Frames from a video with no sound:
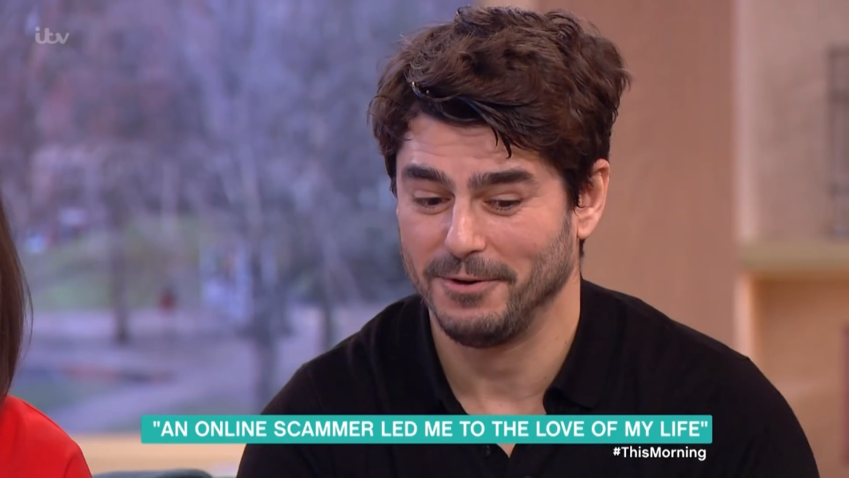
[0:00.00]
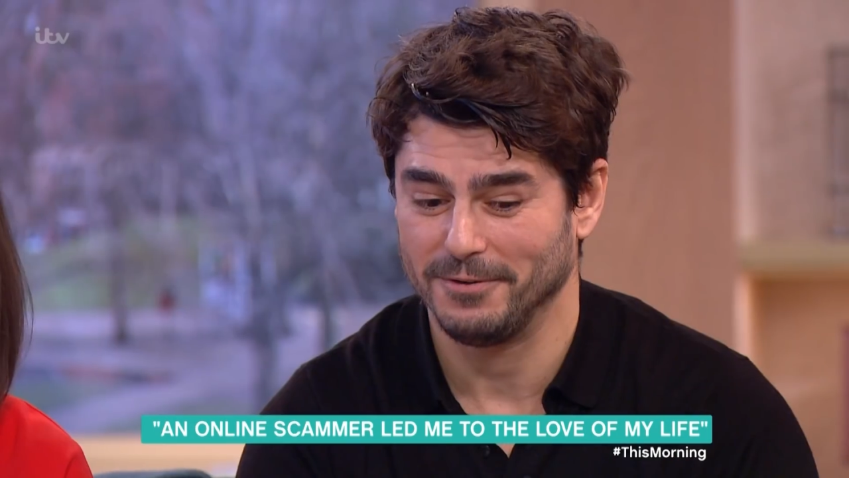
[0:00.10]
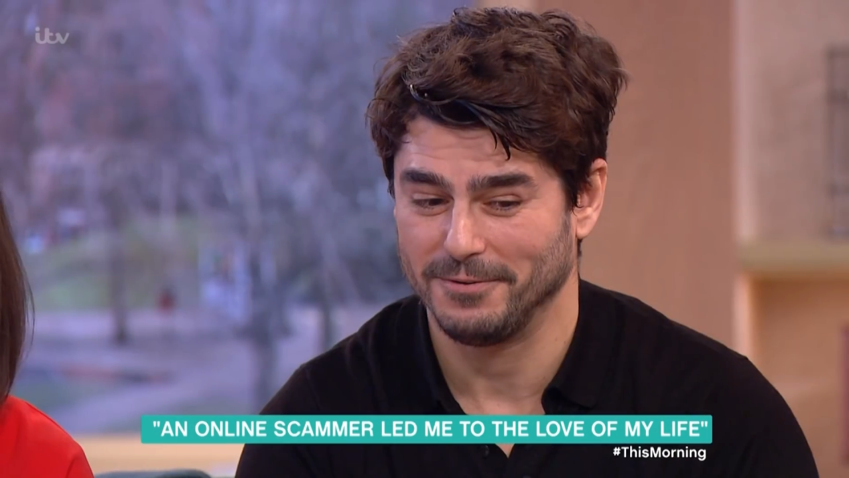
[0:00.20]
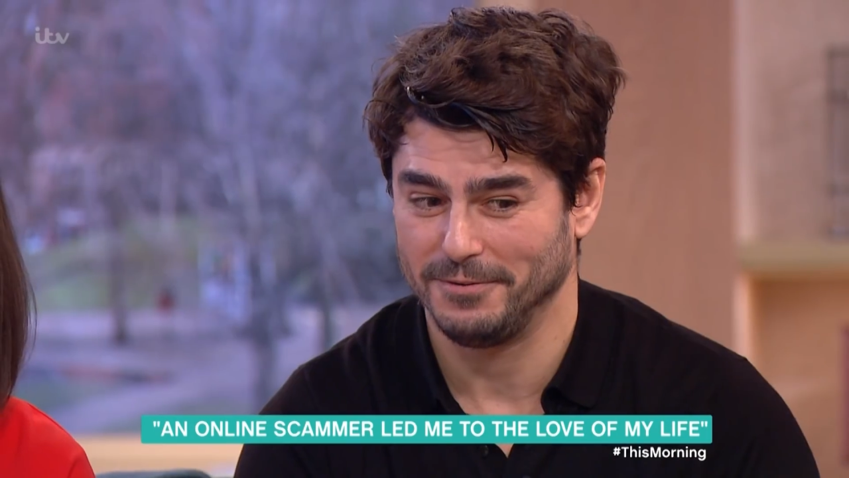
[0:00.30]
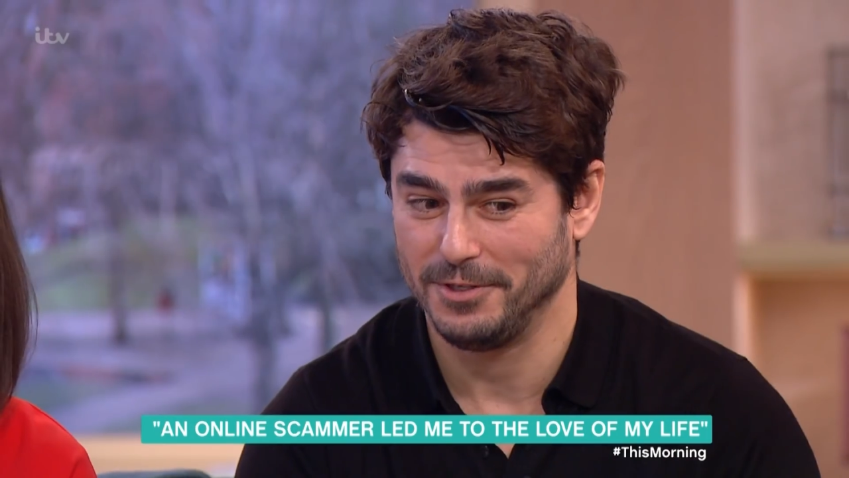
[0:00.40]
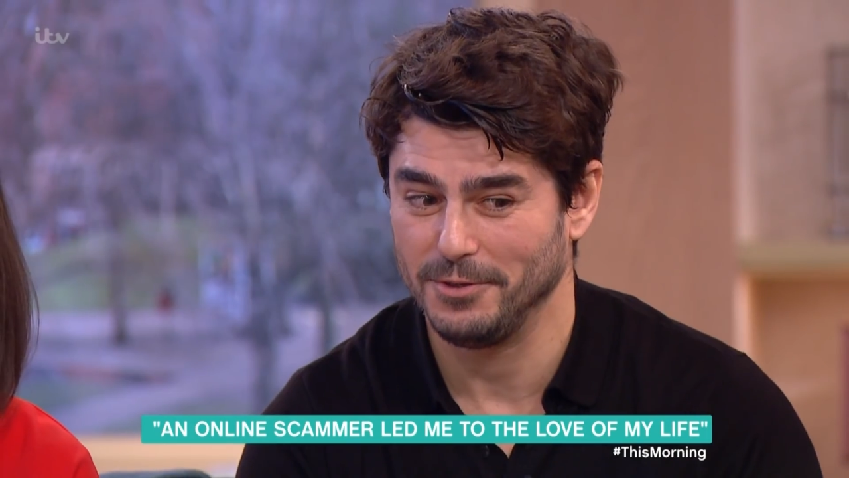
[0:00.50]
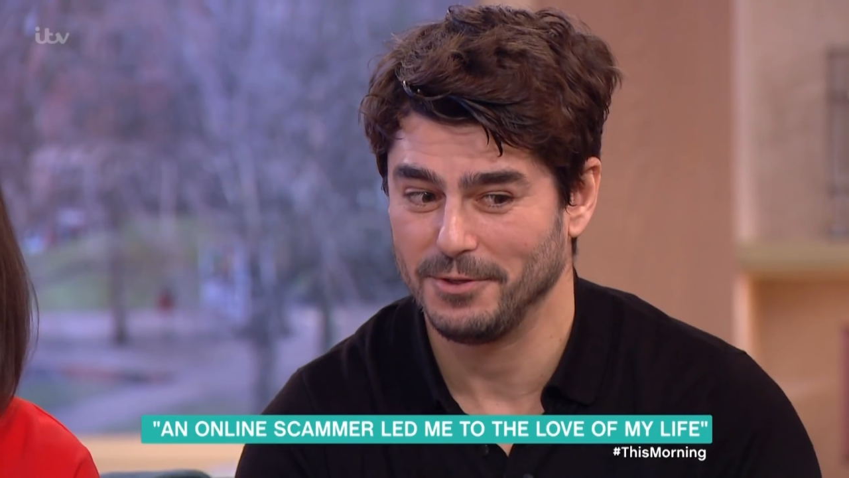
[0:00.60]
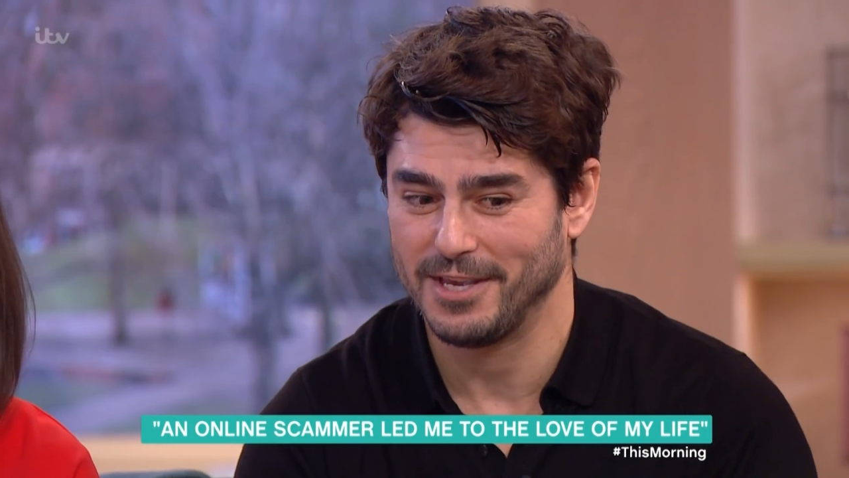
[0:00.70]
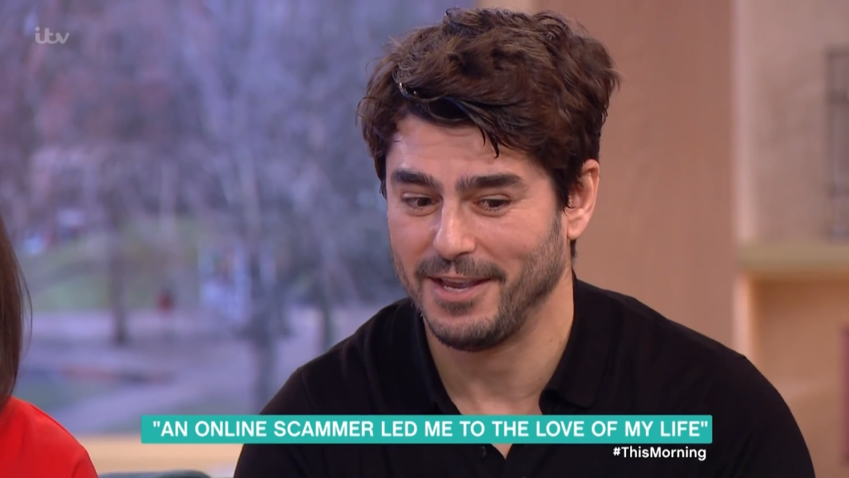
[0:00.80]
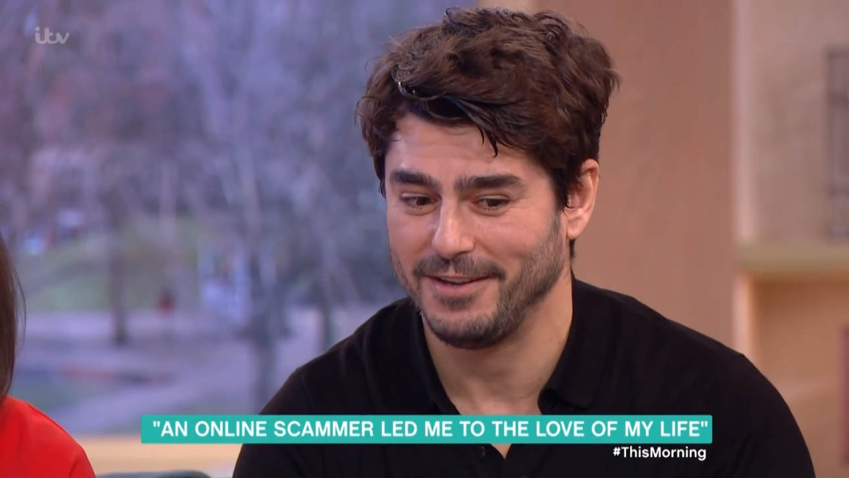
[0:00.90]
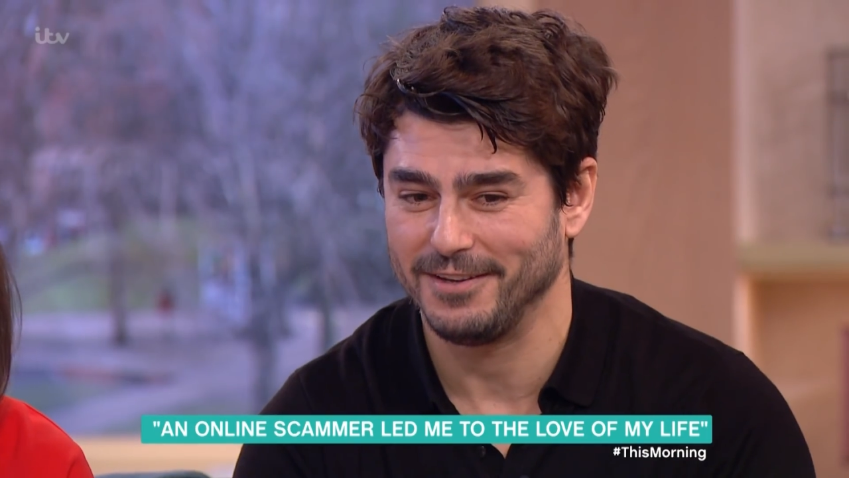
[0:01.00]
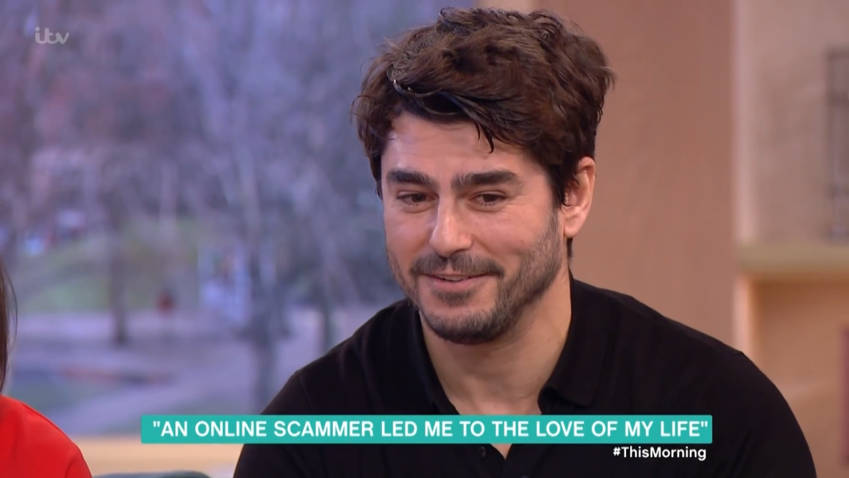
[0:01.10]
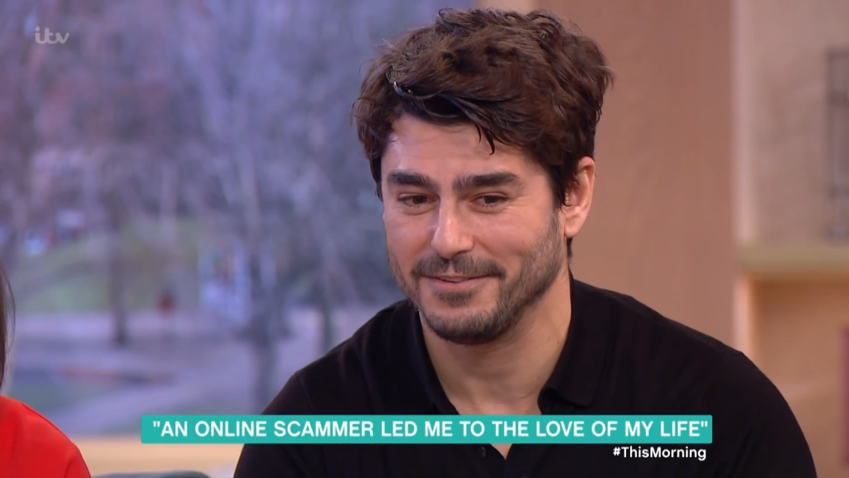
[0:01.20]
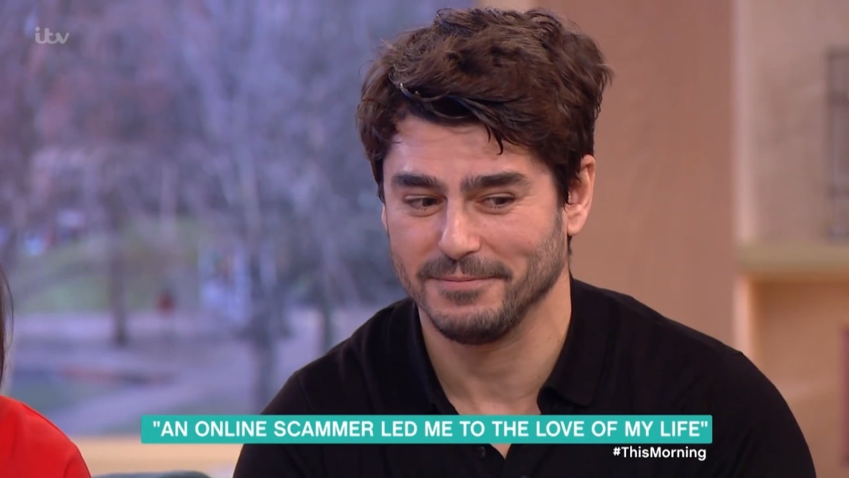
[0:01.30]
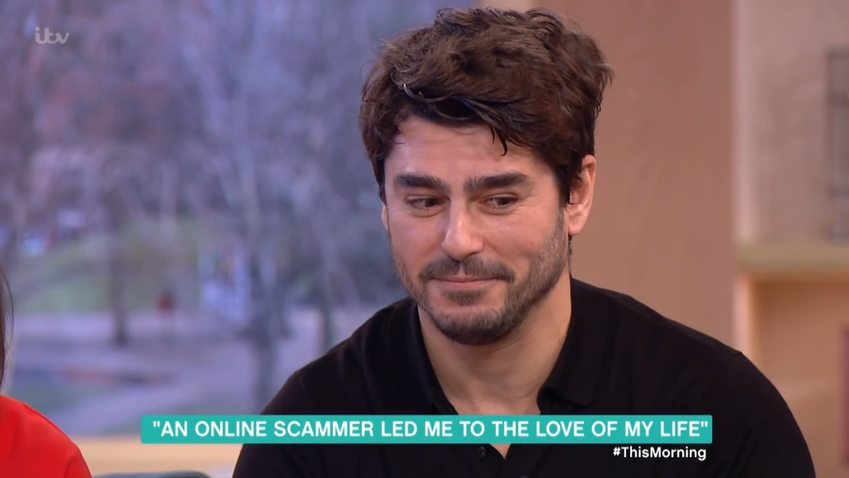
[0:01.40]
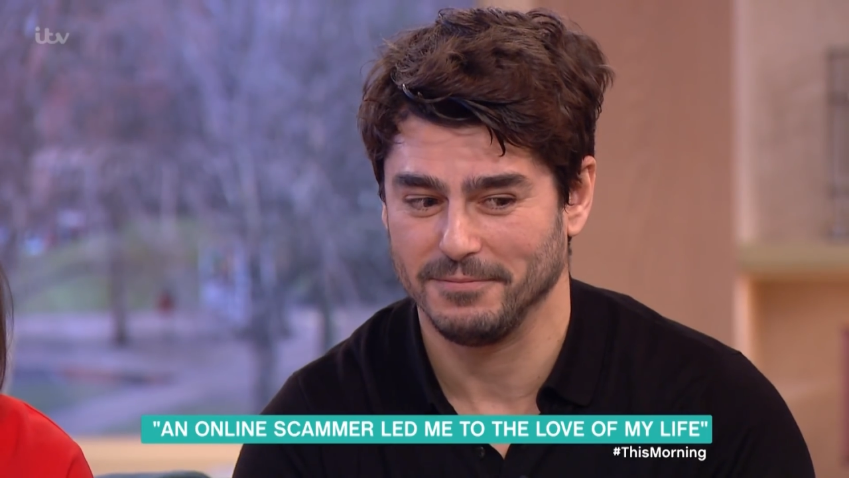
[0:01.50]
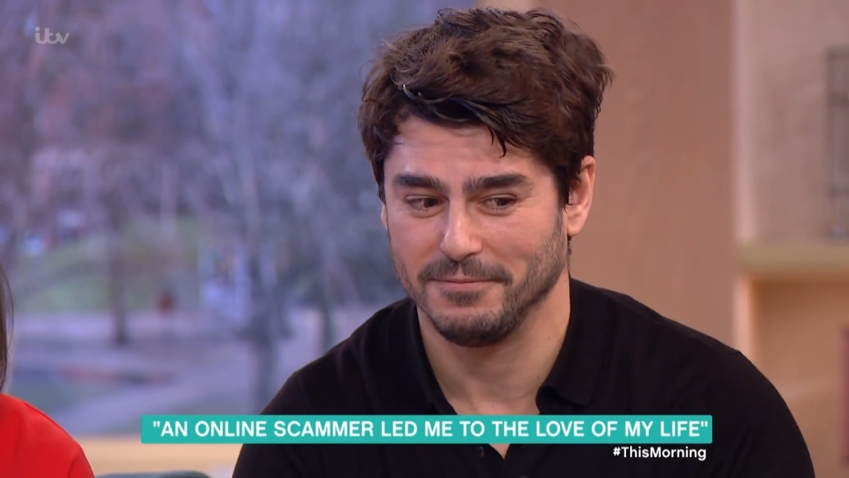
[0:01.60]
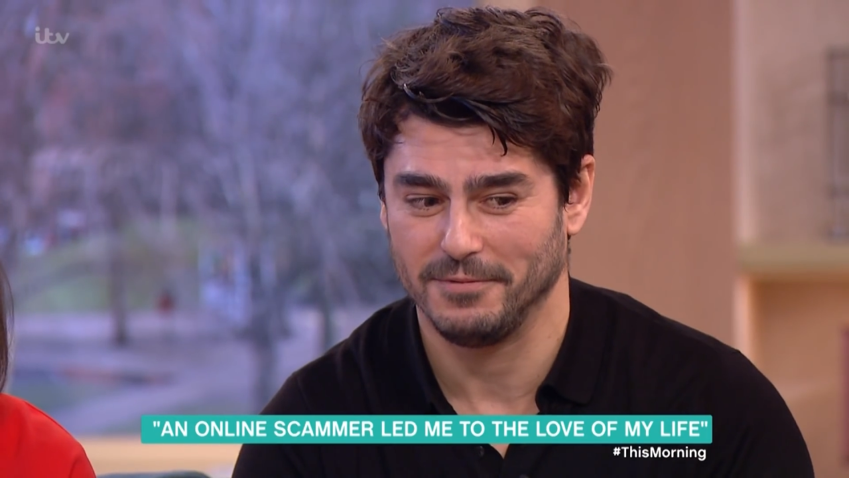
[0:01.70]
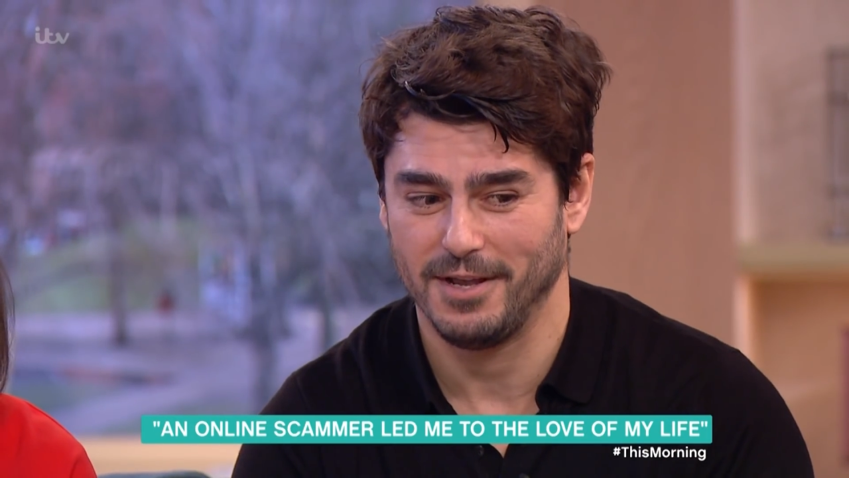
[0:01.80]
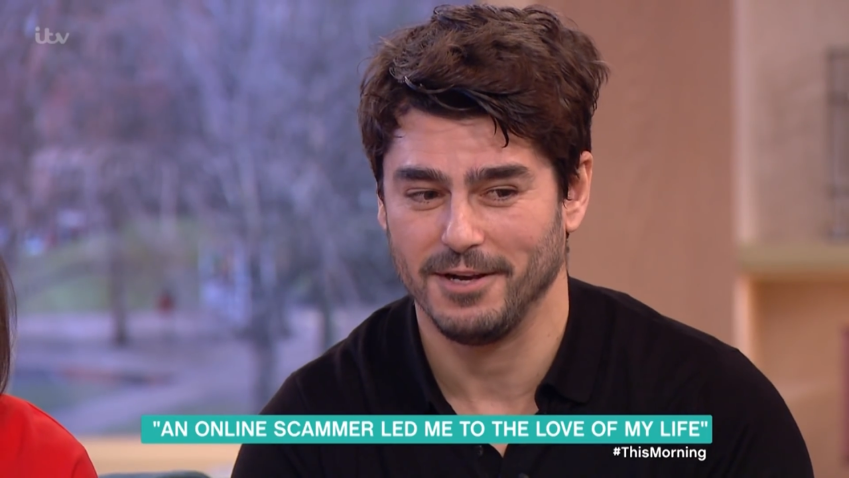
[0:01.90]
heard U K,
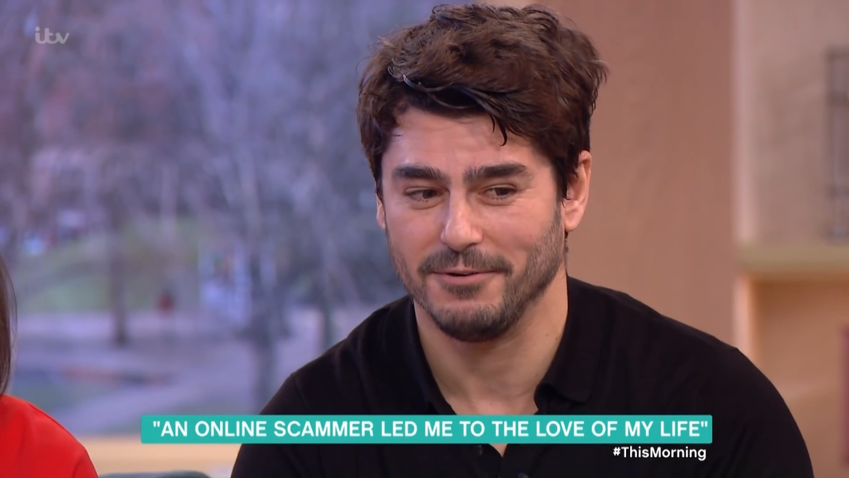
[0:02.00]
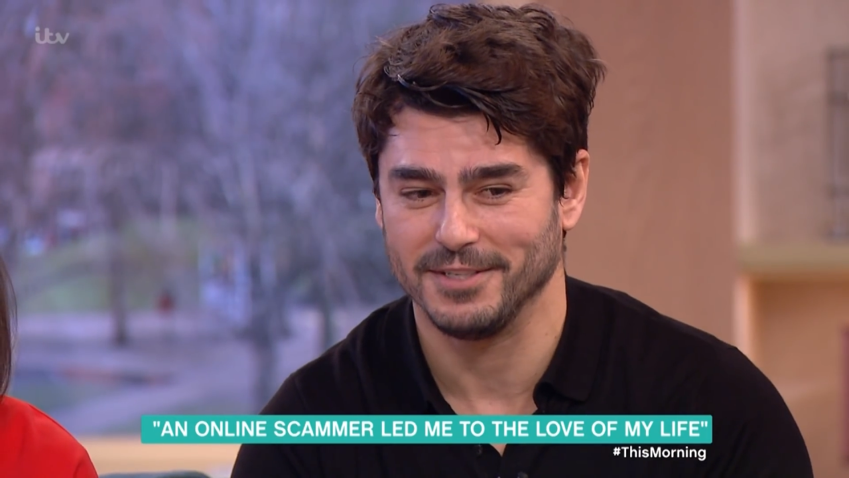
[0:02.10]
I